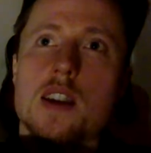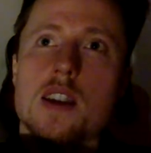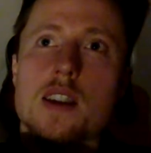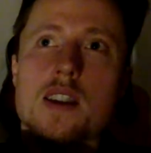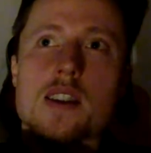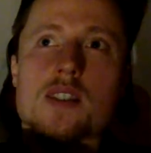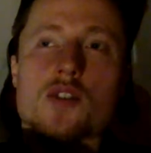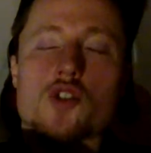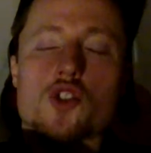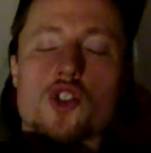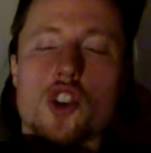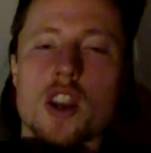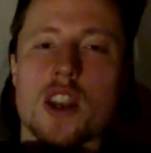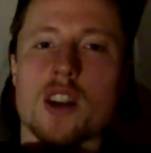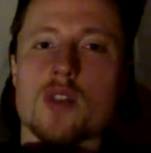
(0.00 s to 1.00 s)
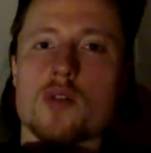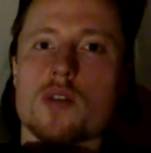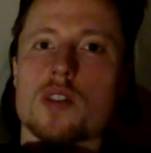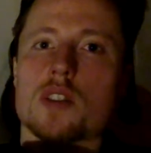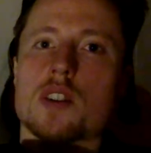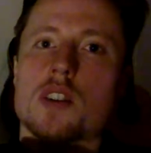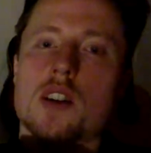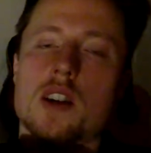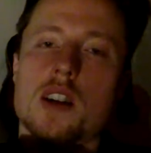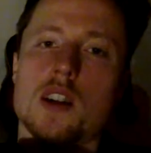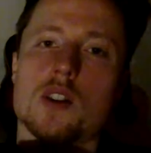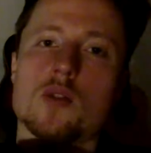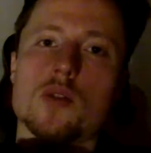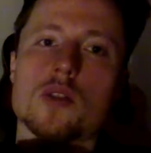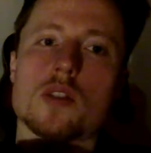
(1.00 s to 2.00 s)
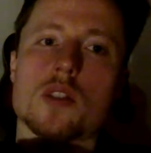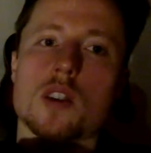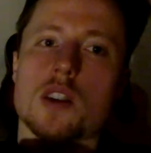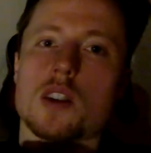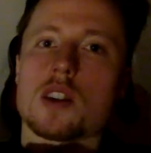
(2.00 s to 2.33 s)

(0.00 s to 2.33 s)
is generally a good thing.